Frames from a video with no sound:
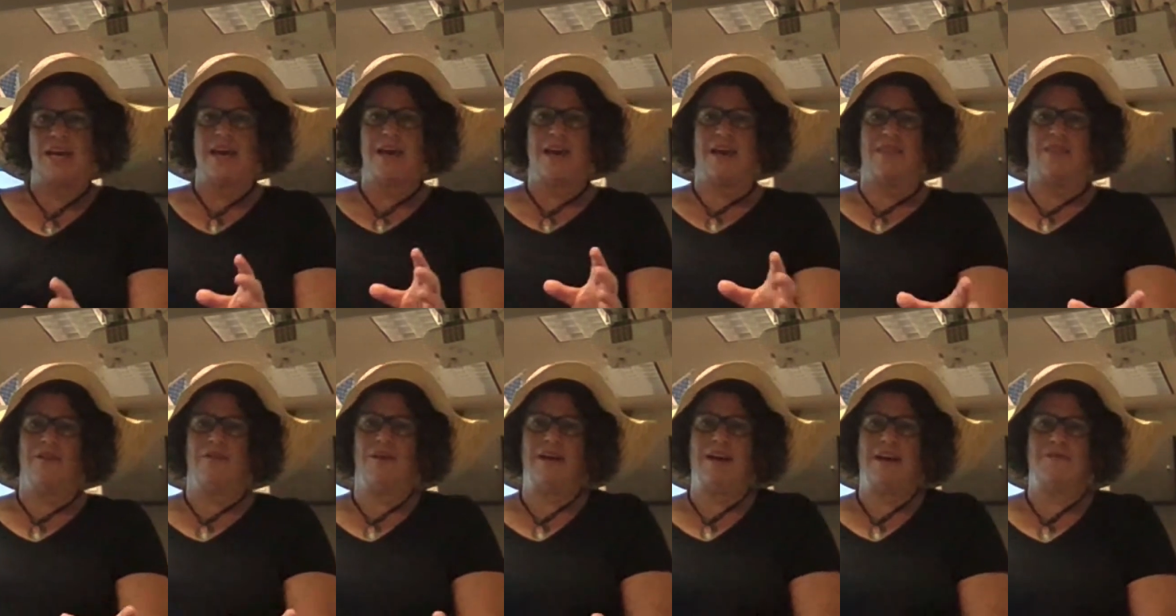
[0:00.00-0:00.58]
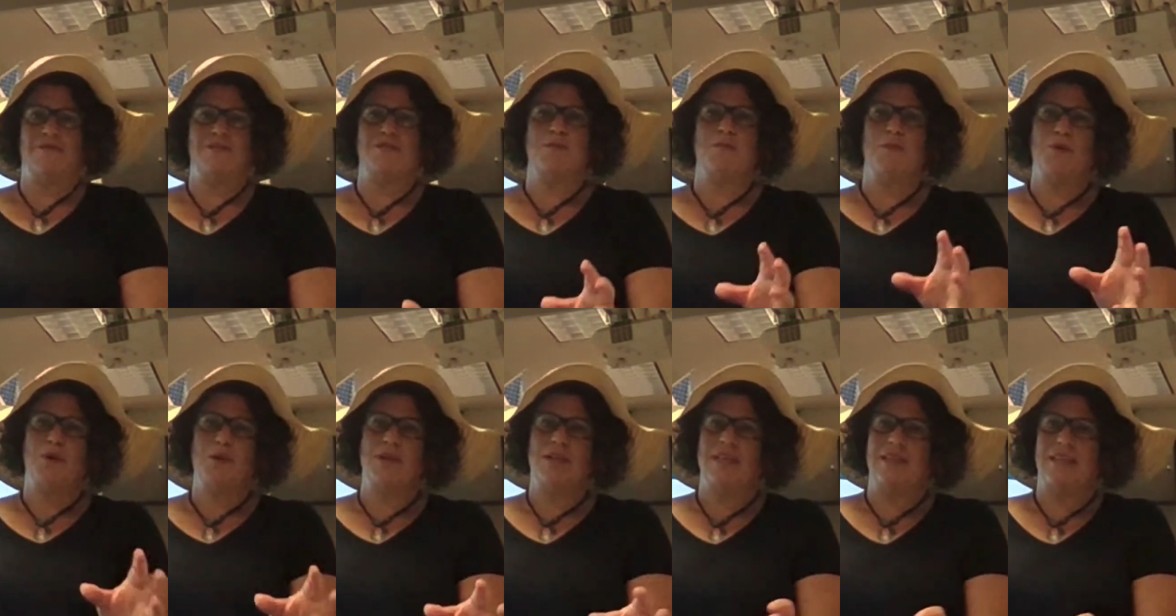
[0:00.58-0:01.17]
and they'll have to
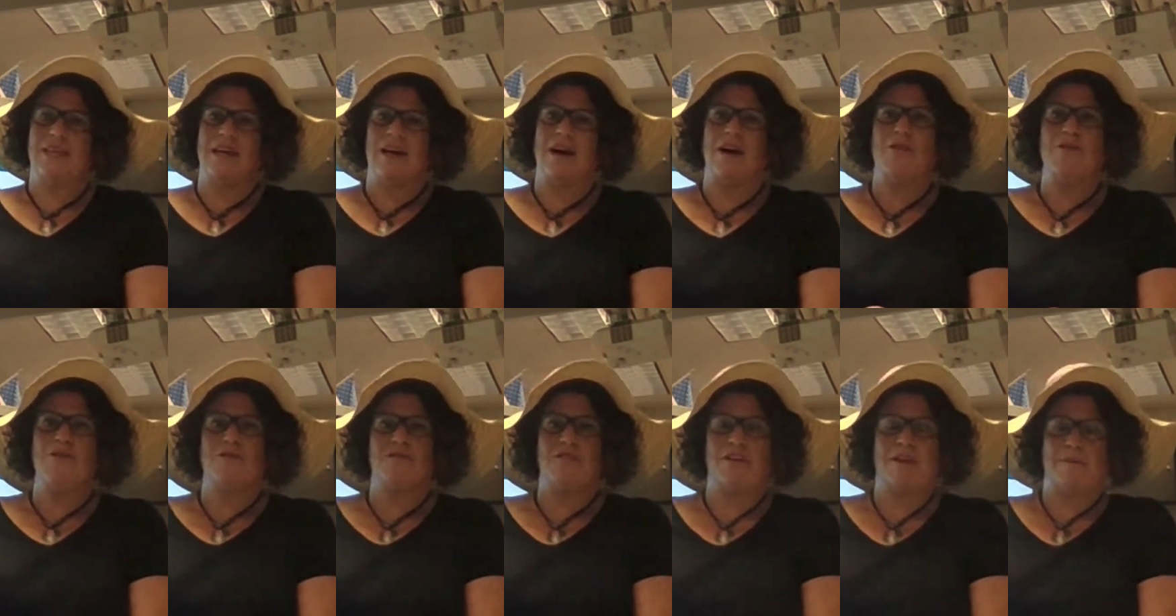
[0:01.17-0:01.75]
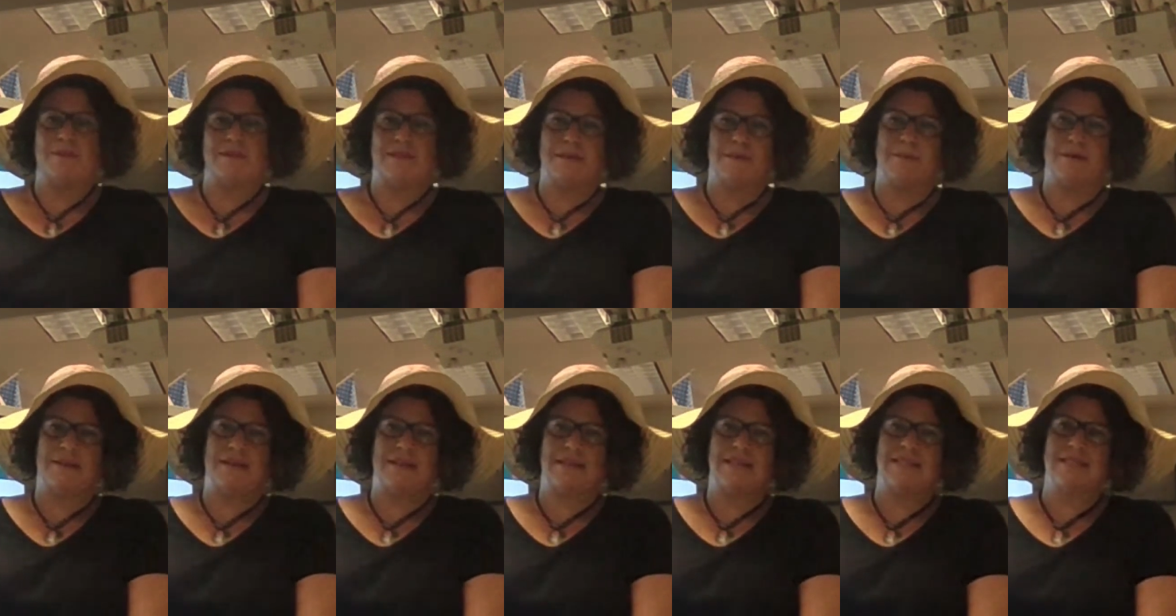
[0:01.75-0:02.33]
pull in the other famous
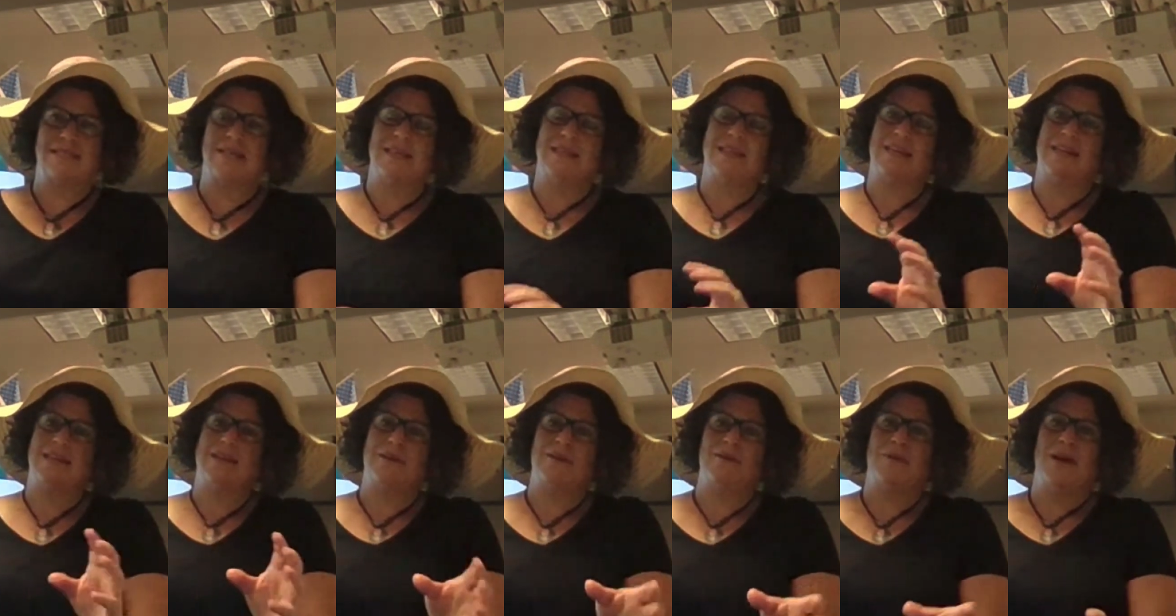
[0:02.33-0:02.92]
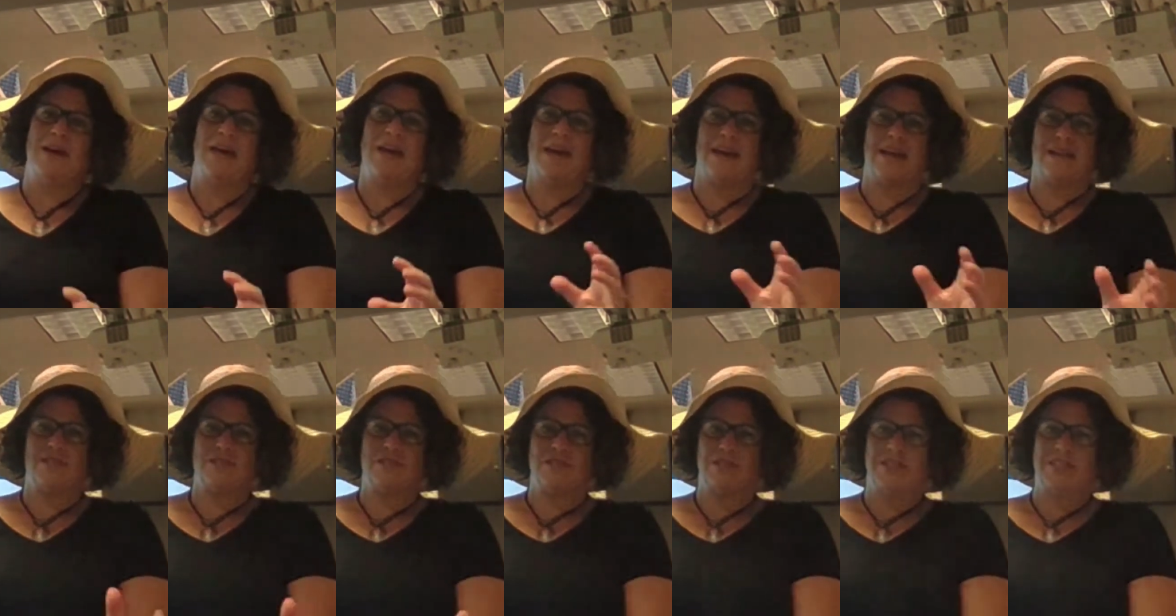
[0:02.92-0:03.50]
Americans that they know
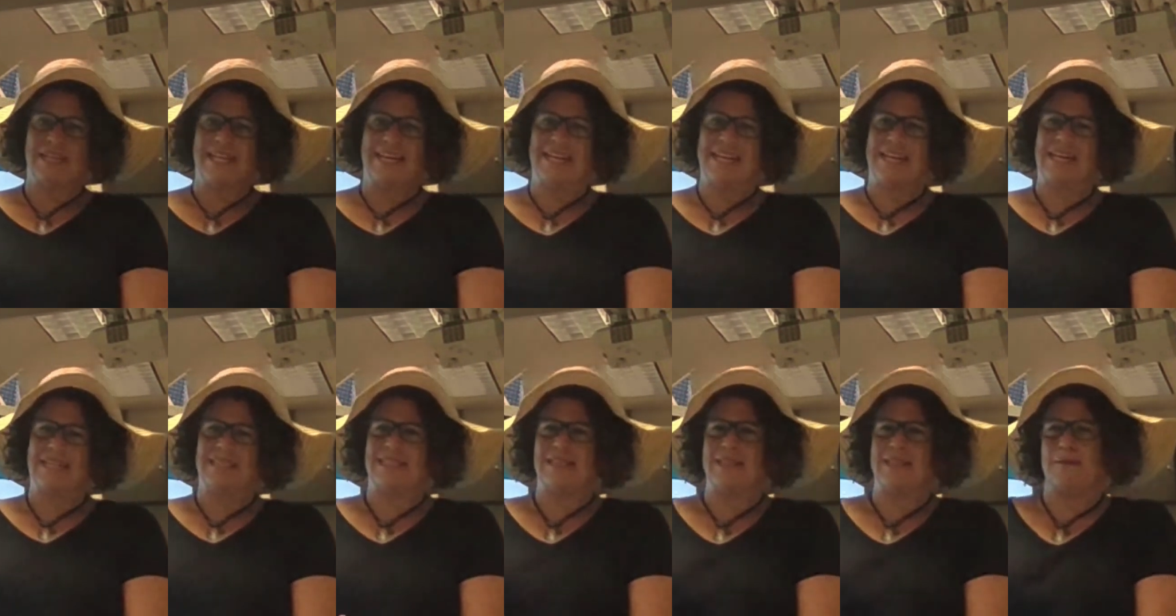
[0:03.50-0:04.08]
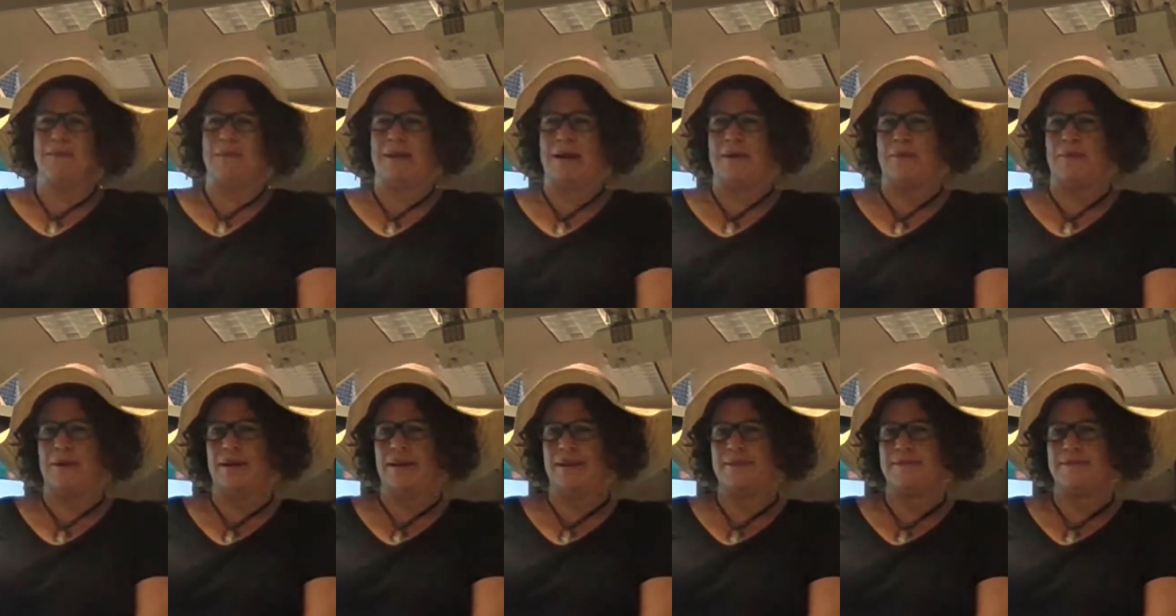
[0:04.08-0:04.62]
and start connecting in that way.